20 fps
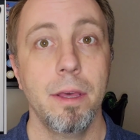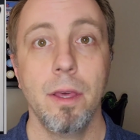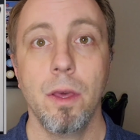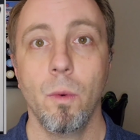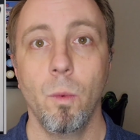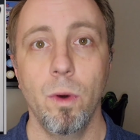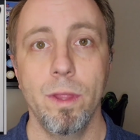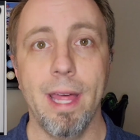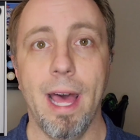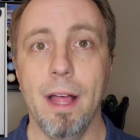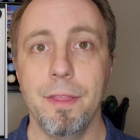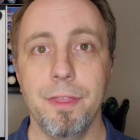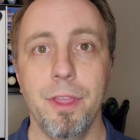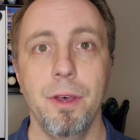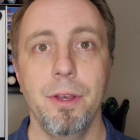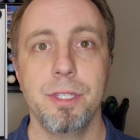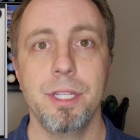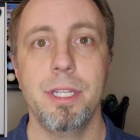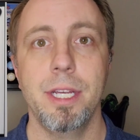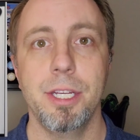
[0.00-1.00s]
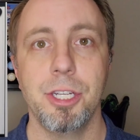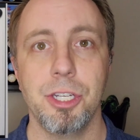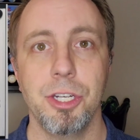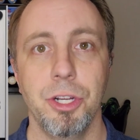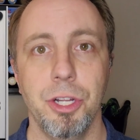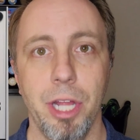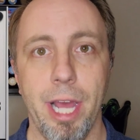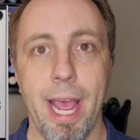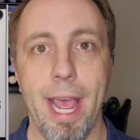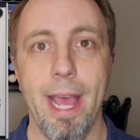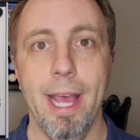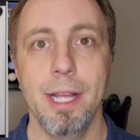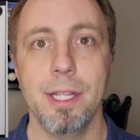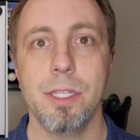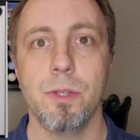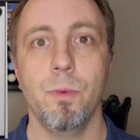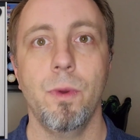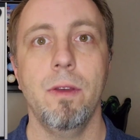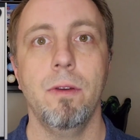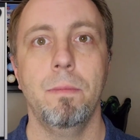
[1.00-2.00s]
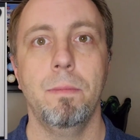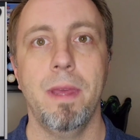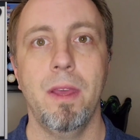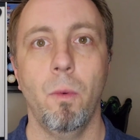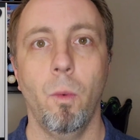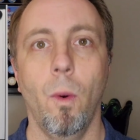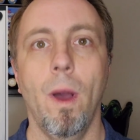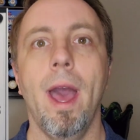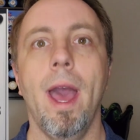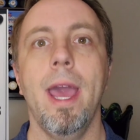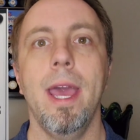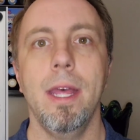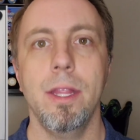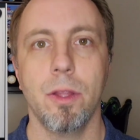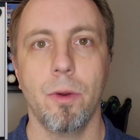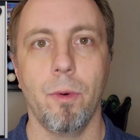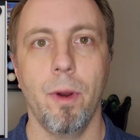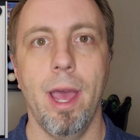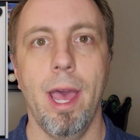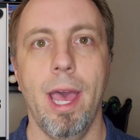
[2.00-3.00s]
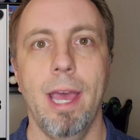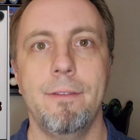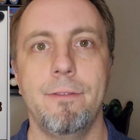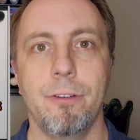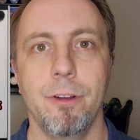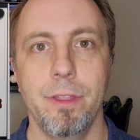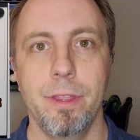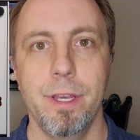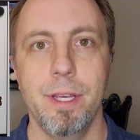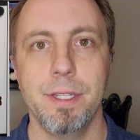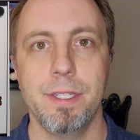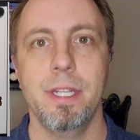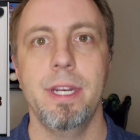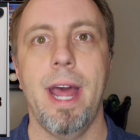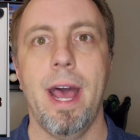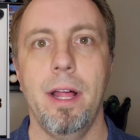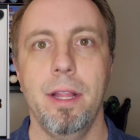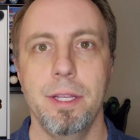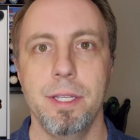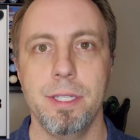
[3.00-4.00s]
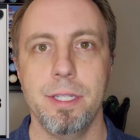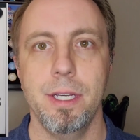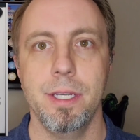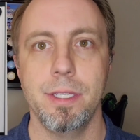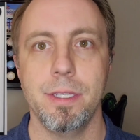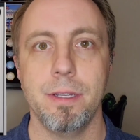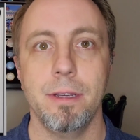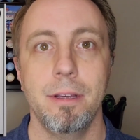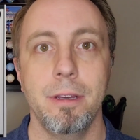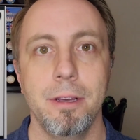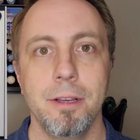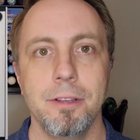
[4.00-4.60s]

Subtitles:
Without those additional hands, we would be way in the red for this analysis,